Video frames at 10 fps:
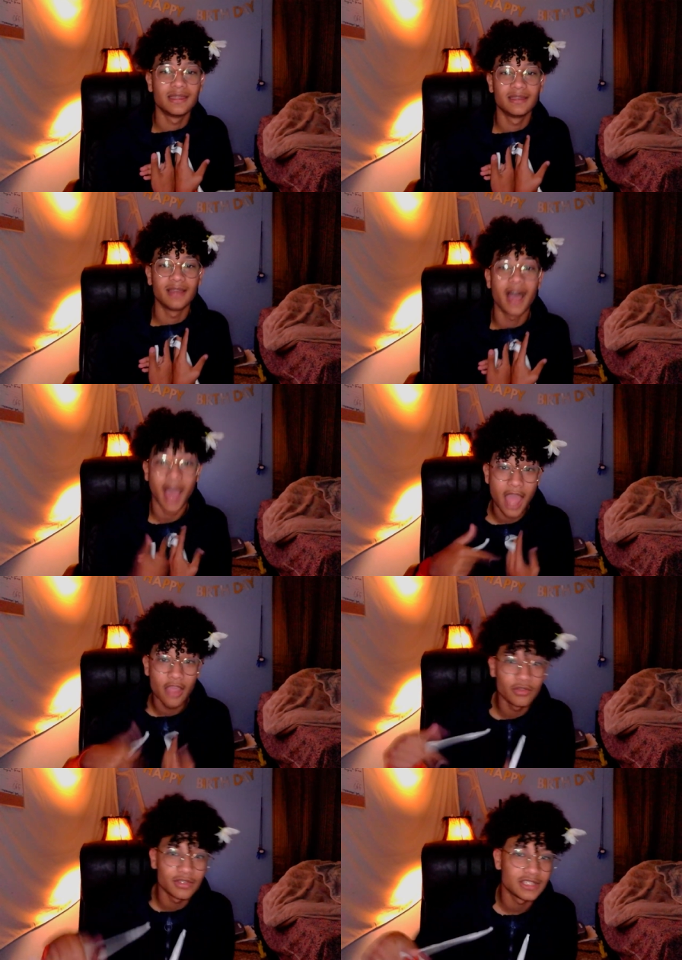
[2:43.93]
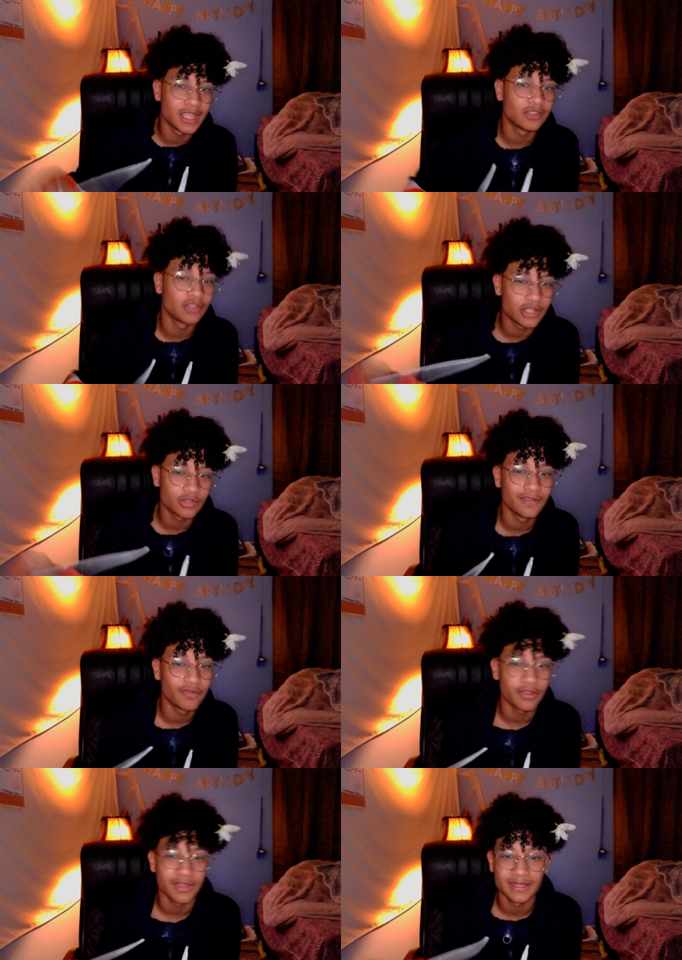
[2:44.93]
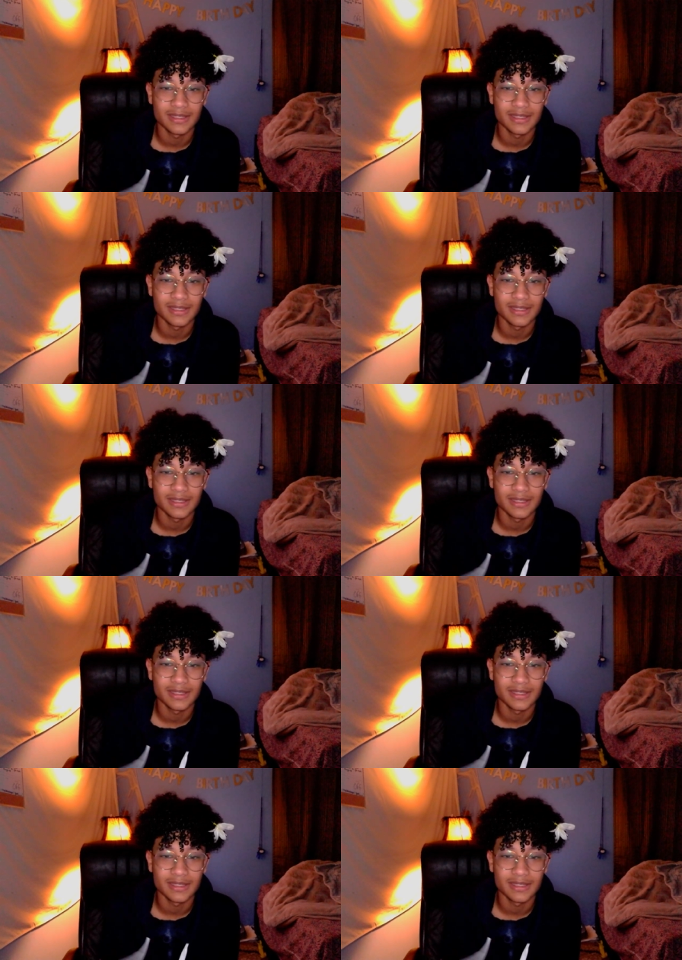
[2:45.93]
I own this day. July 24th is